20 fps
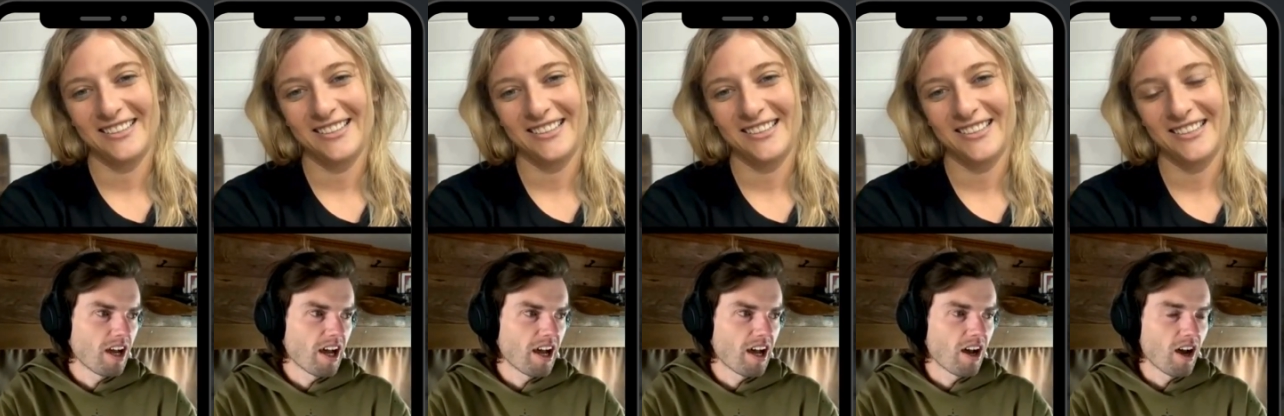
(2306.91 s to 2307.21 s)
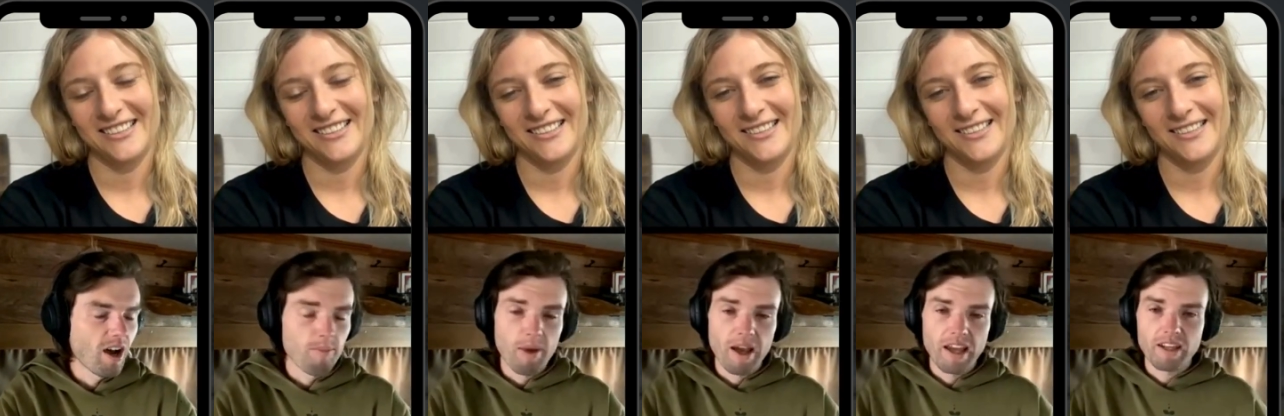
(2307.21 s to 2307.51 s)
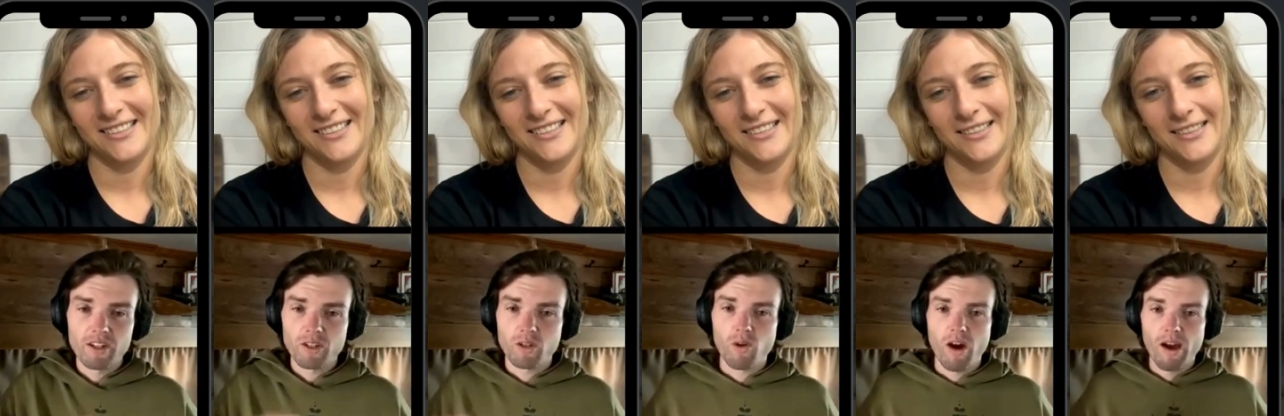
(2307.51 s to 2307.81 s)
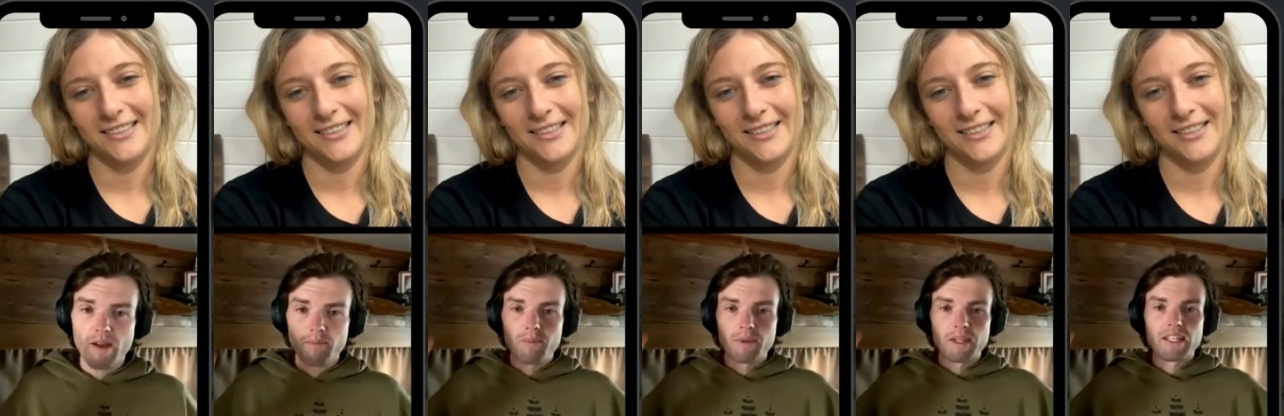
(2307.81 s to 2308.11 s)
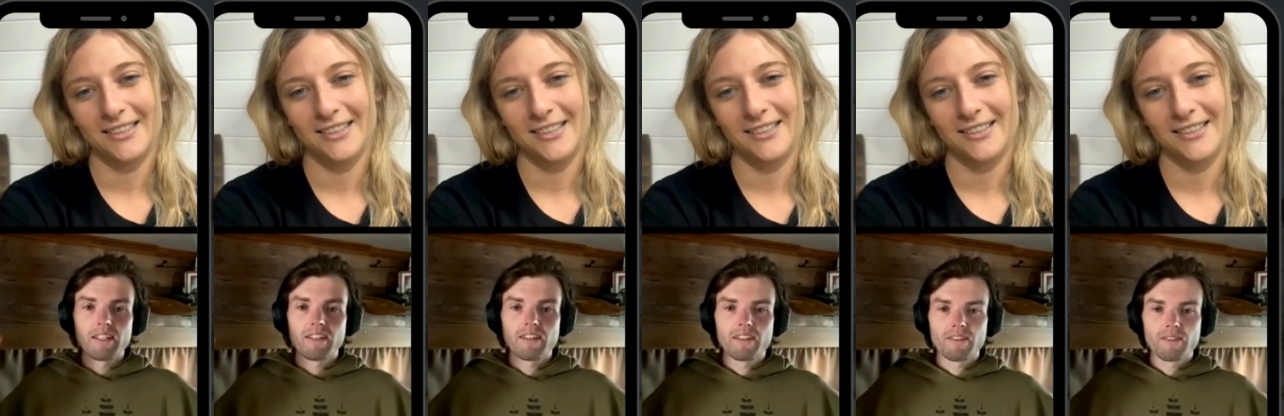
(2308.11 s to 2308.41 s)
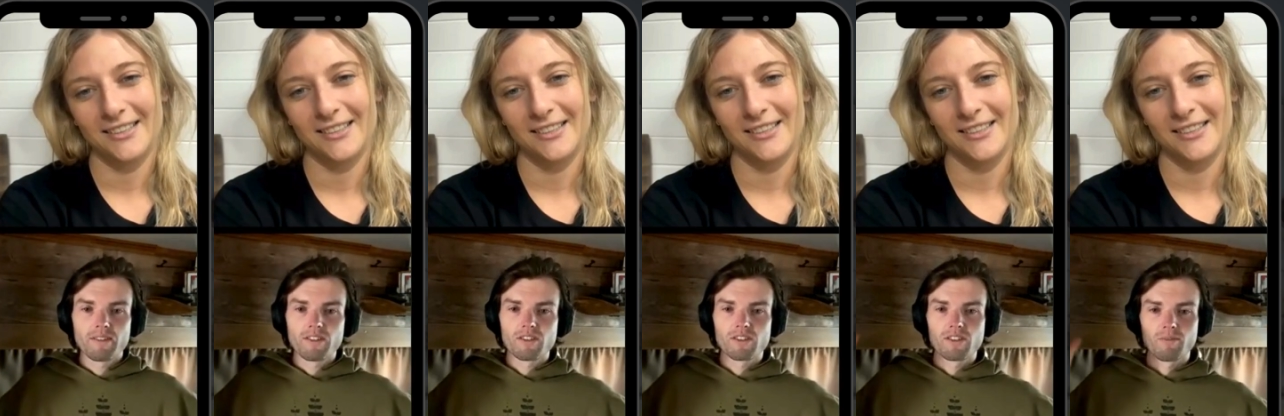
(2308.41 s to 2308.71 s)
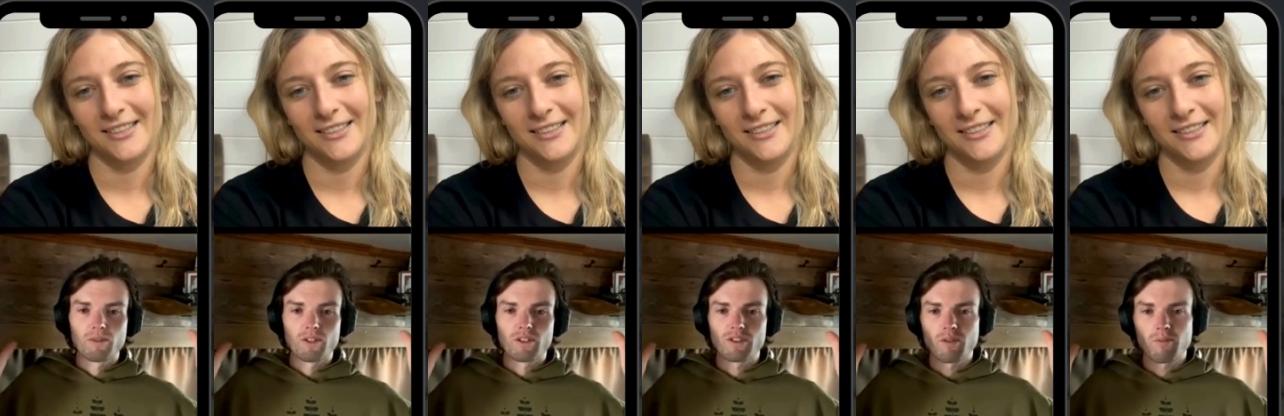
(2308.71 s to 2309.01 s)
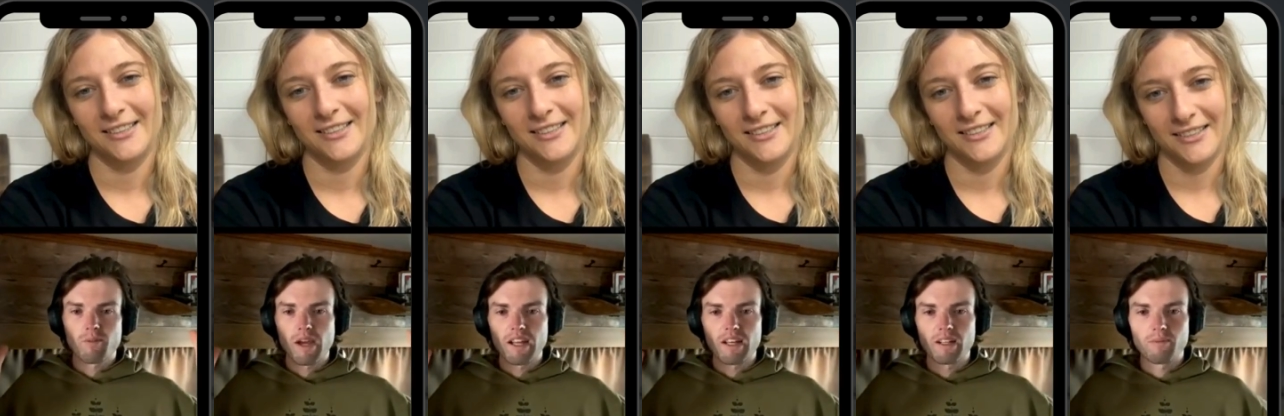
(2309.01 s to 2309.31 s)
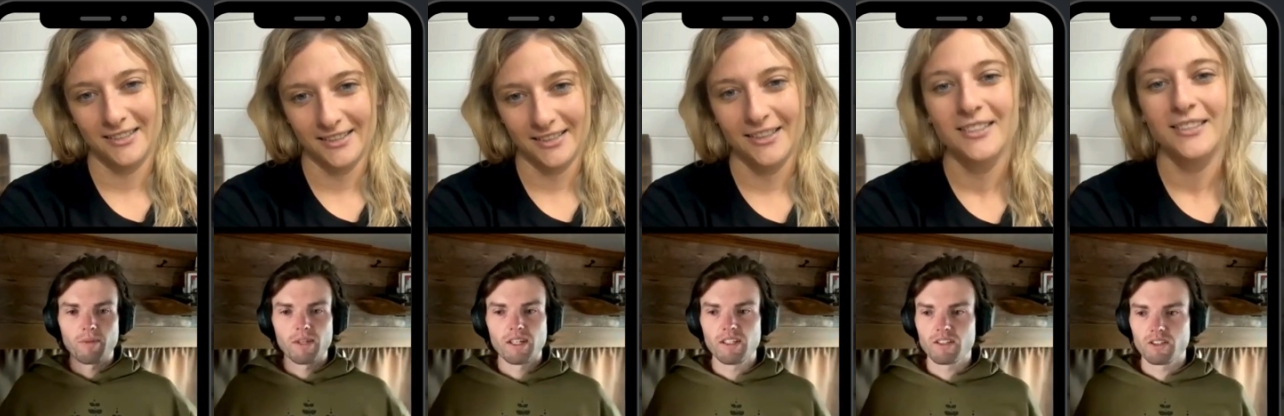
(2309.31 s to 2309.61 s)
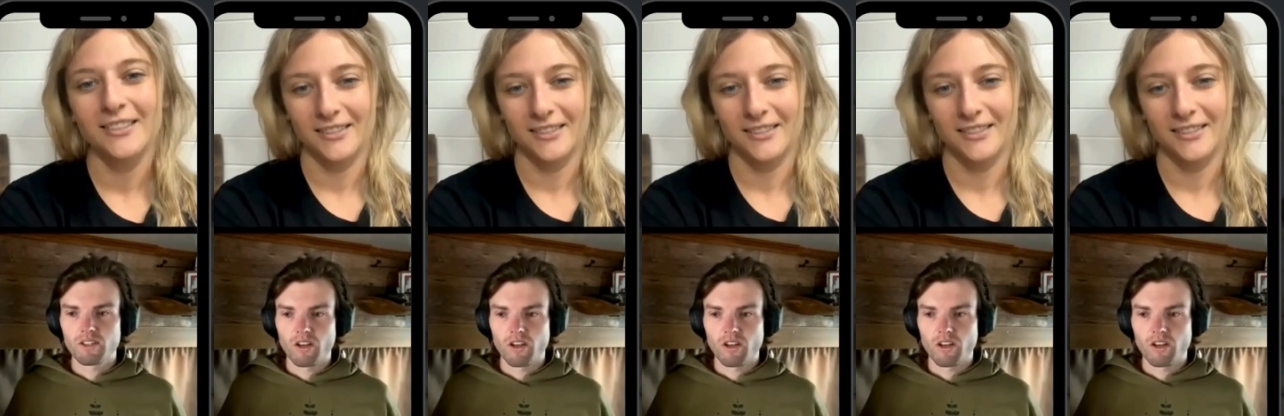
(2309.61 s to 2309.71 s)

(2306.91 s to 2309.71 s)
Speaker 1: uh, I painted quite big because I'm used to painting big.